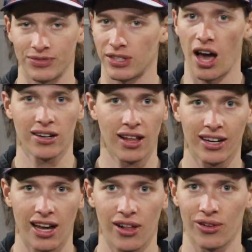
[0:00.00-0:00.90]
Not a
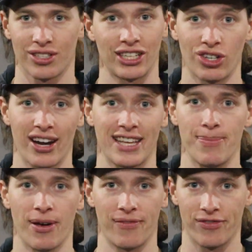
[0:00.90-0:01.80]
lot of colors. I try to
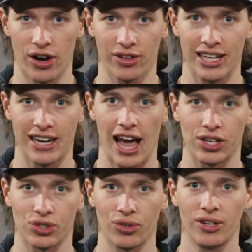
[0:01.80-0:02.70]
keep it fairly
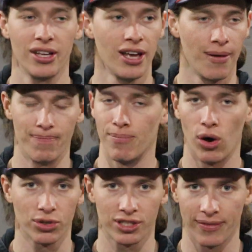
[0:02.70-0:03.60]
natural
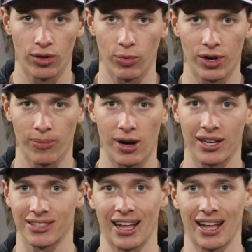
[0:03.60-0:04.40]
most of the winter months,